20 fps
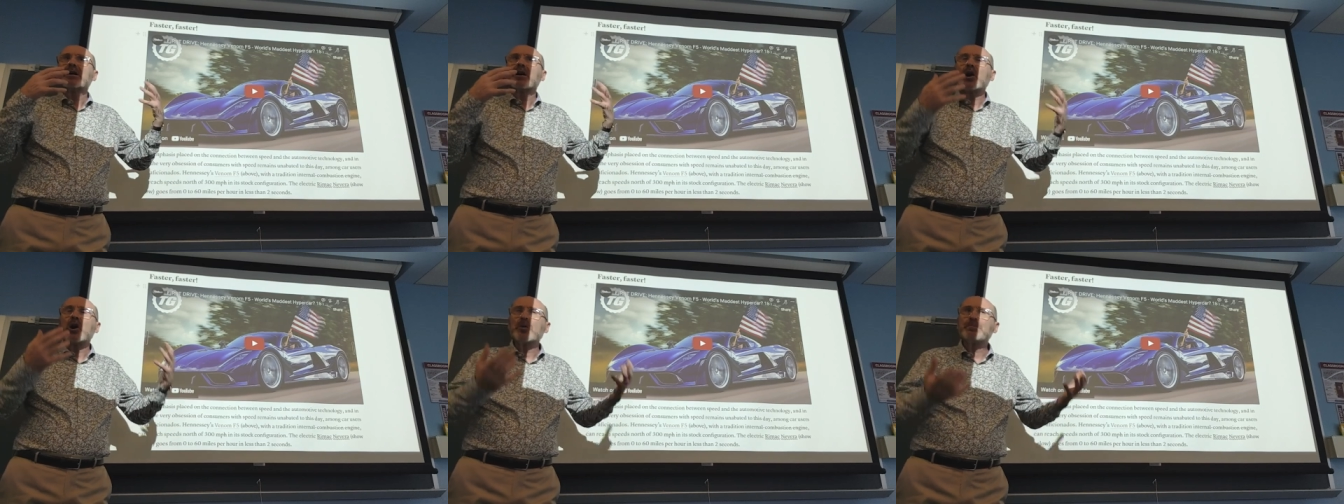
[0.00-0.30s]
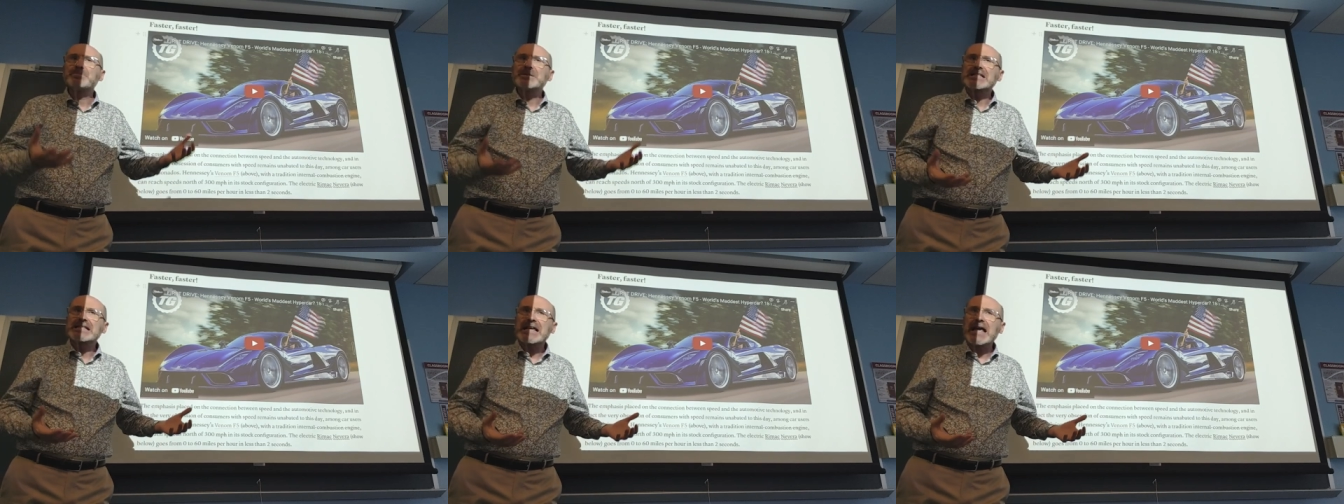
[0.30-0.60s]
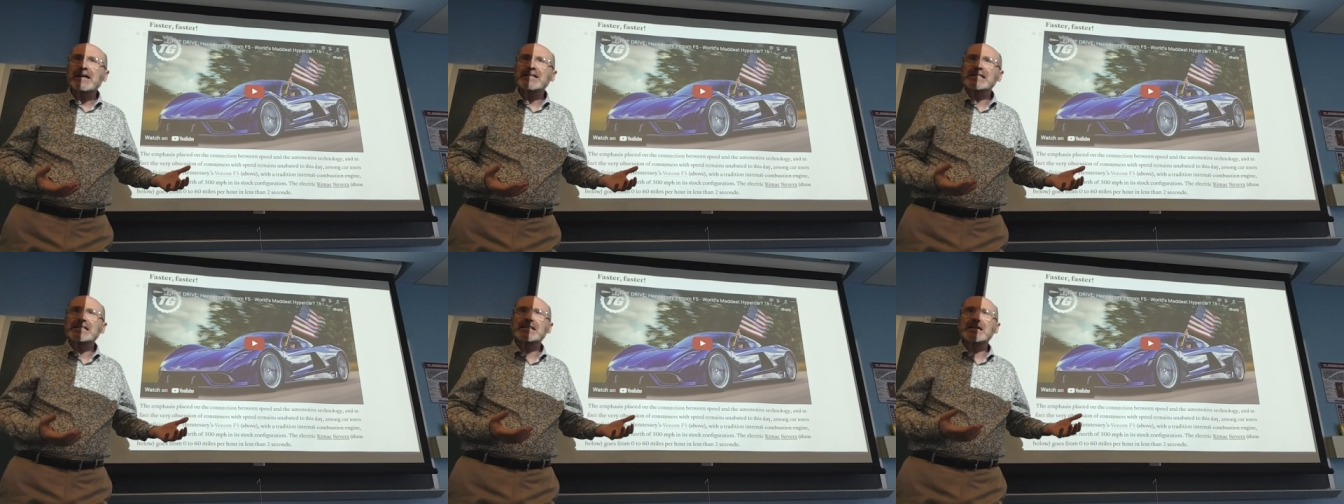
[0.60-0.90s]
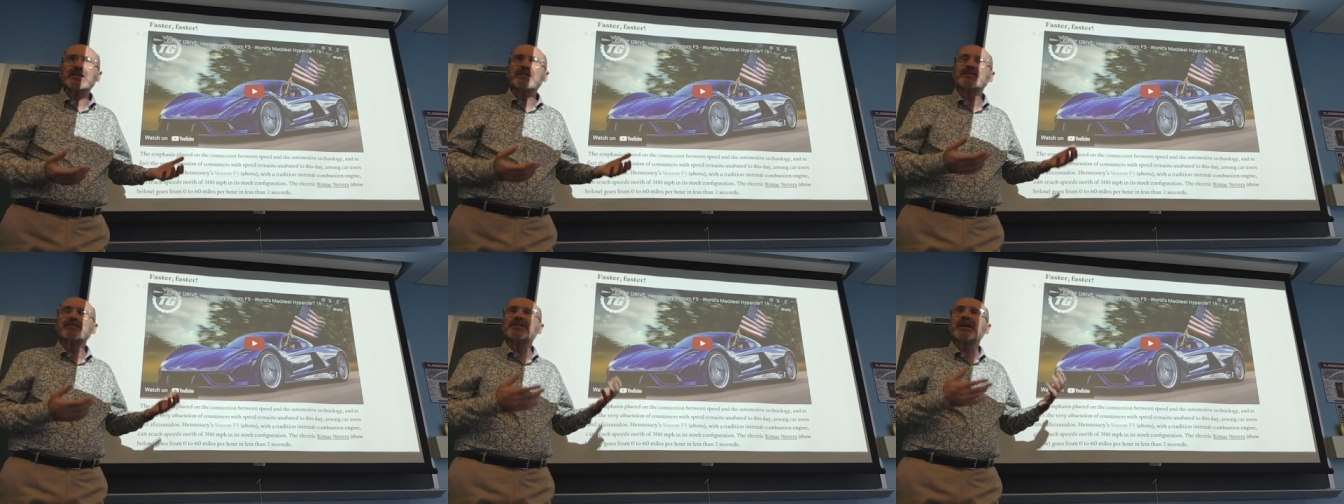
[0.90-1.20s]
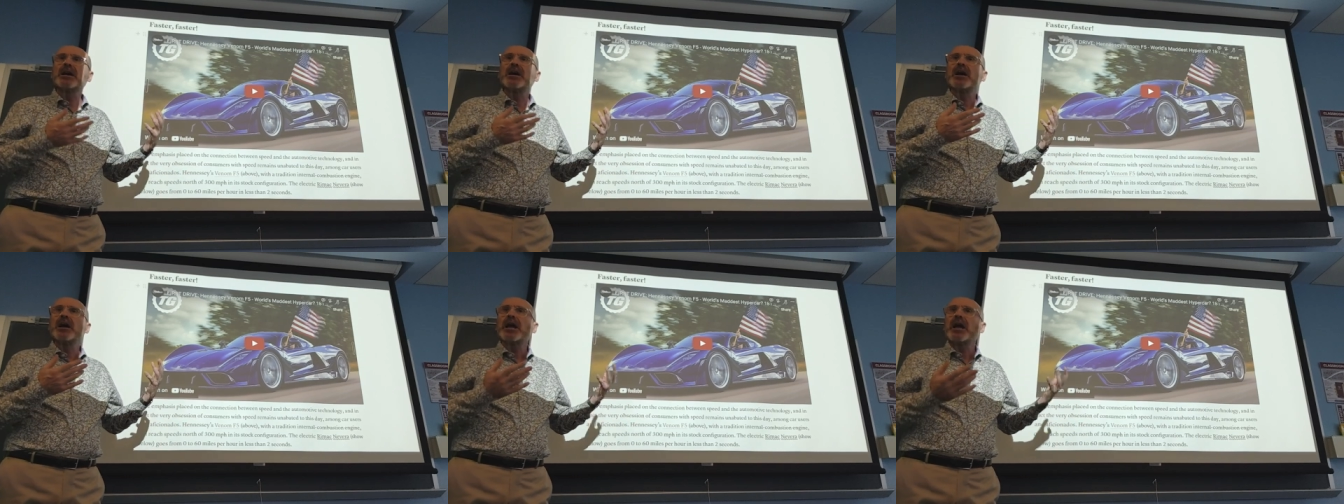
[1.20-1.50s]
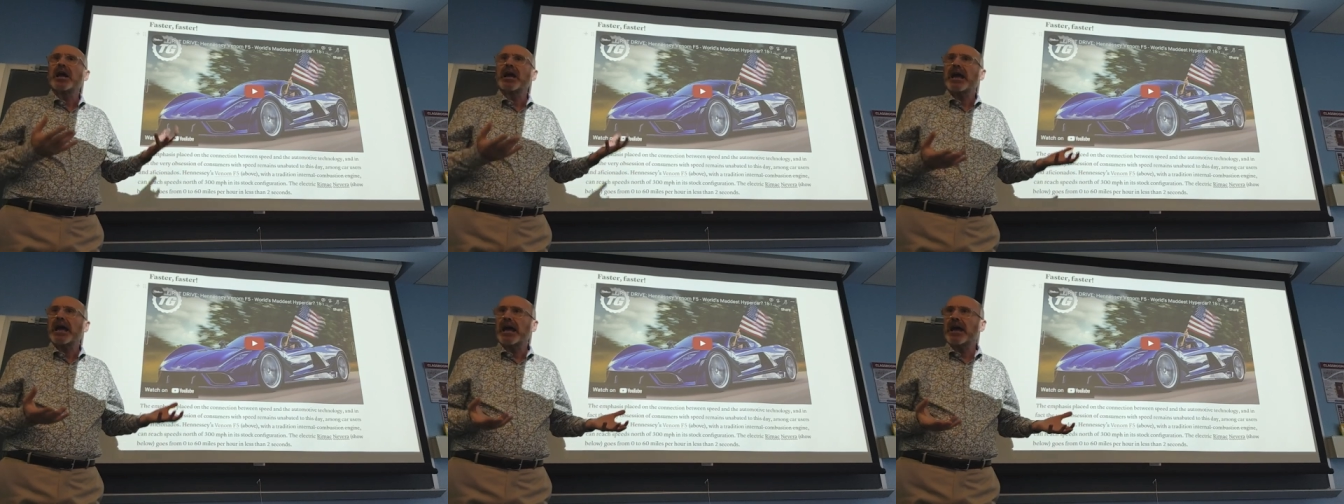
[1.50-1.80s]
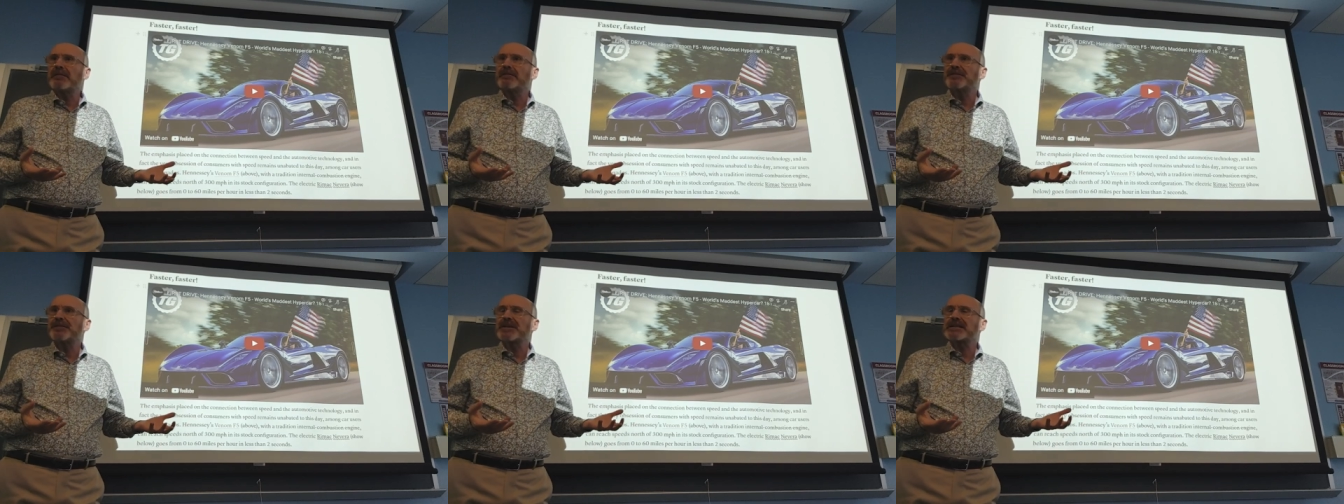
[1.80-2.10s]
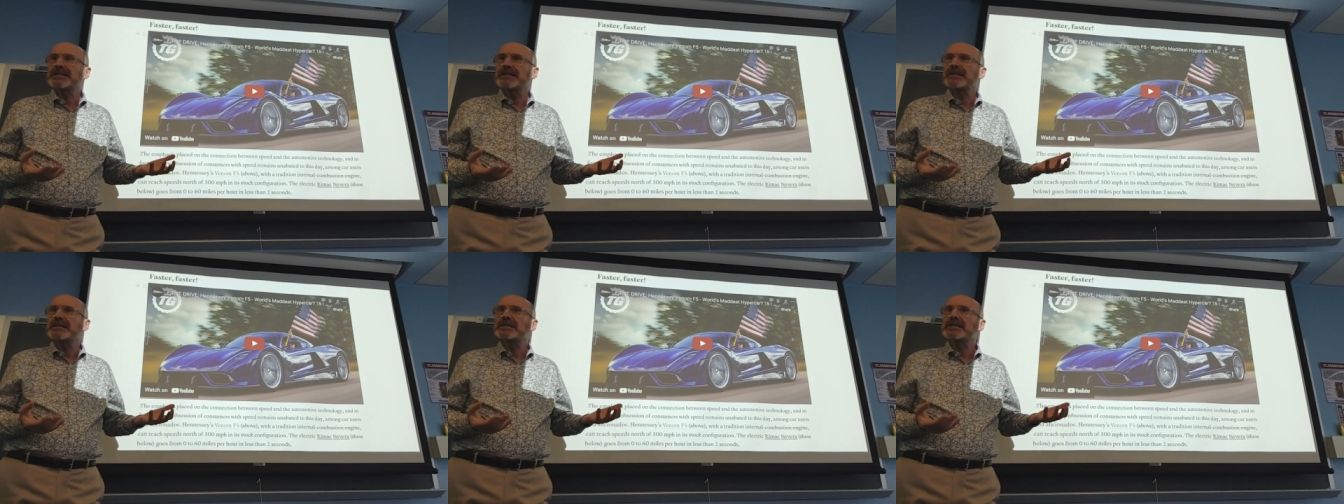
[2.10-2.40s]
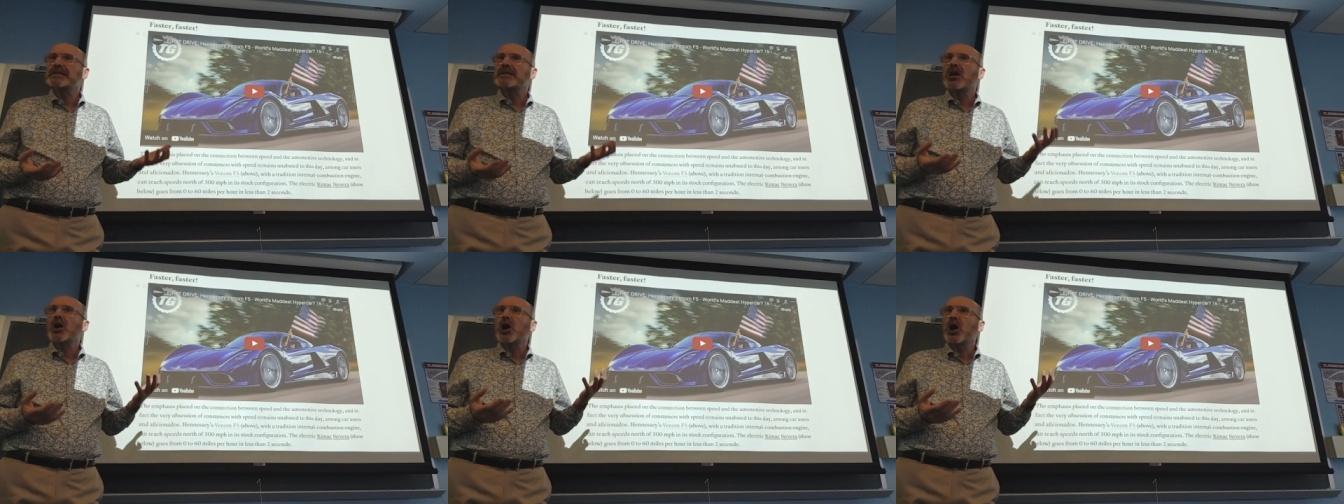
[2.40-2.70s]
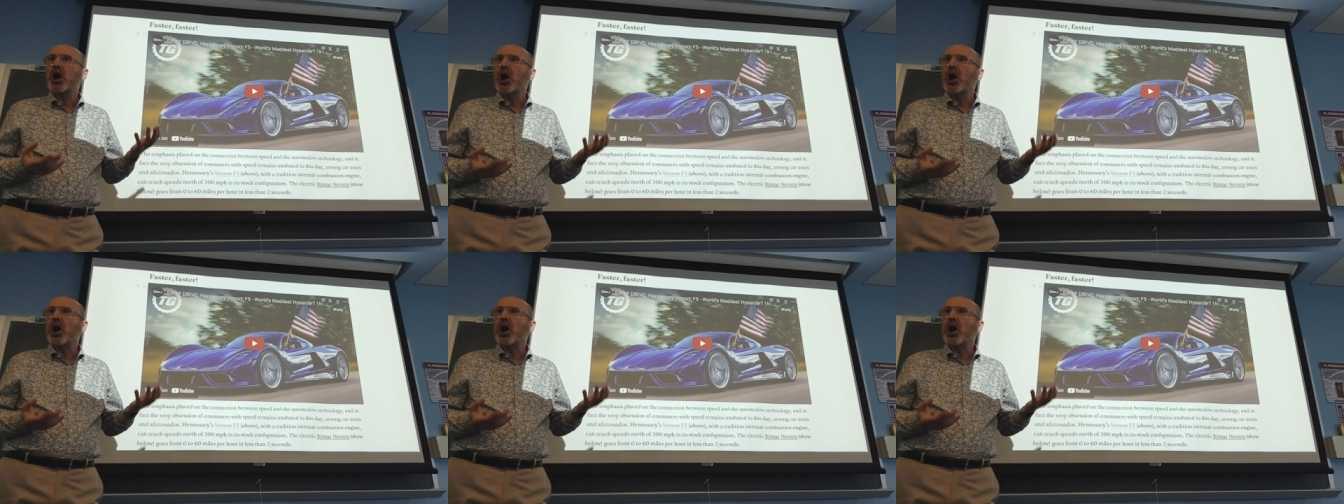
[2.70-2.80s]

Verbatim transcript: obsessive emphasis